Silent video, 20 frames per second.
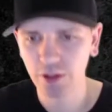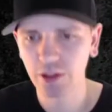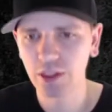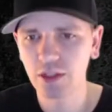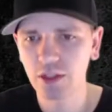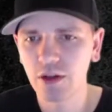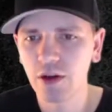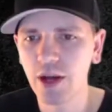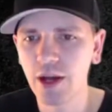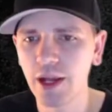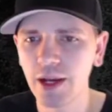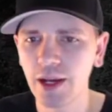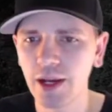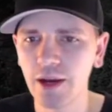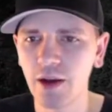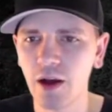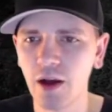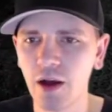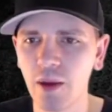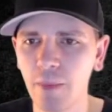let's go ahead
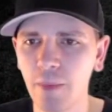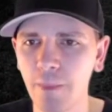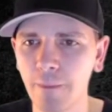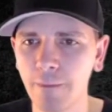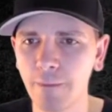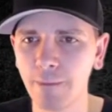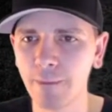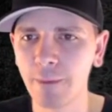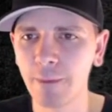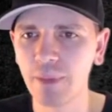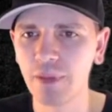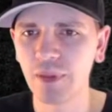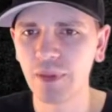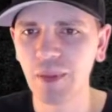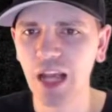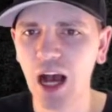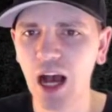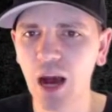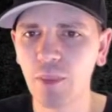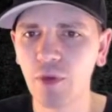and let
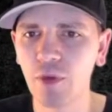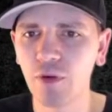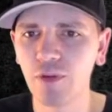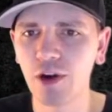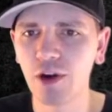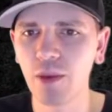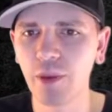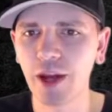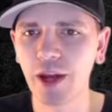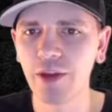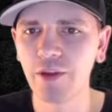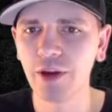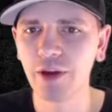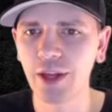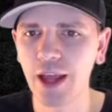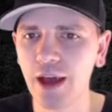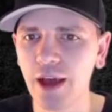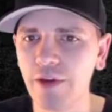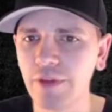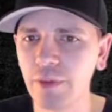me hop over on my other
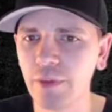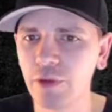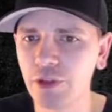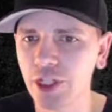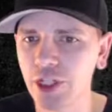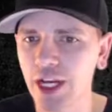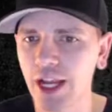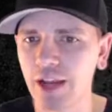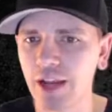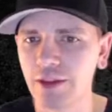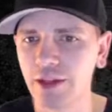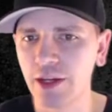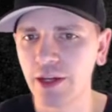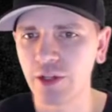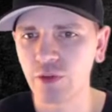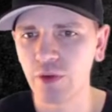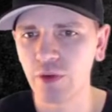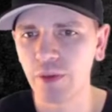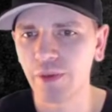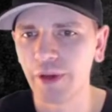account and then we'll check out the
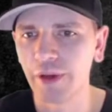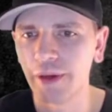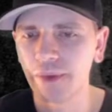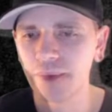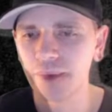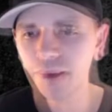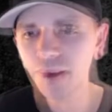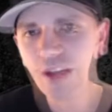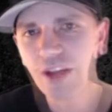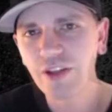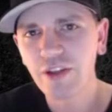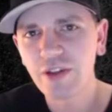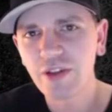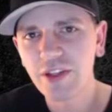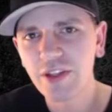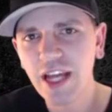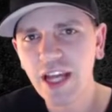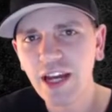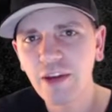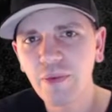next replay. Okay, so the
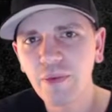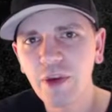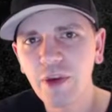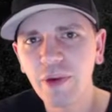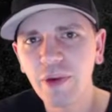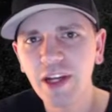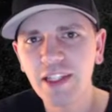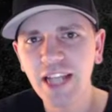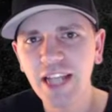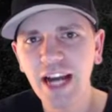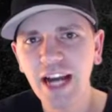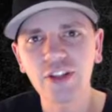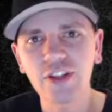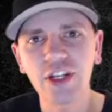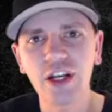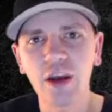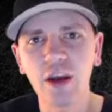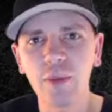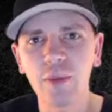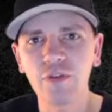second replay is actually
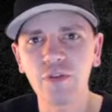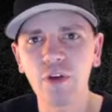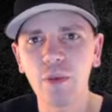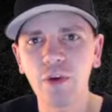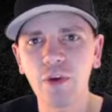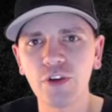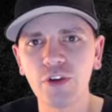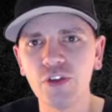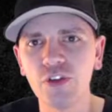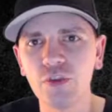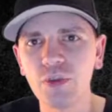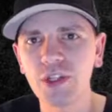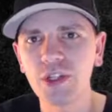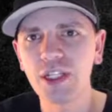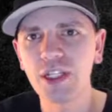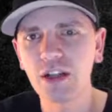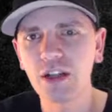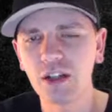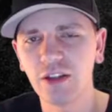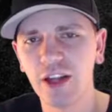coming from our
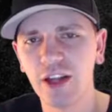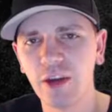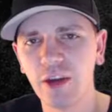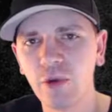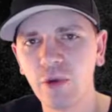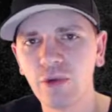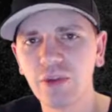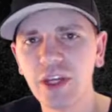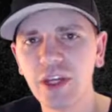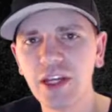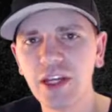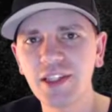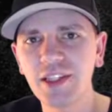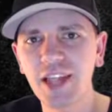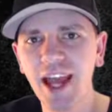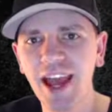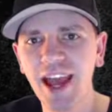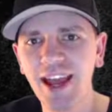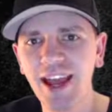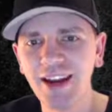Supercell Clan War Leagues,
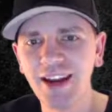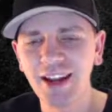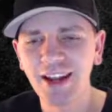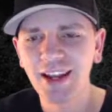and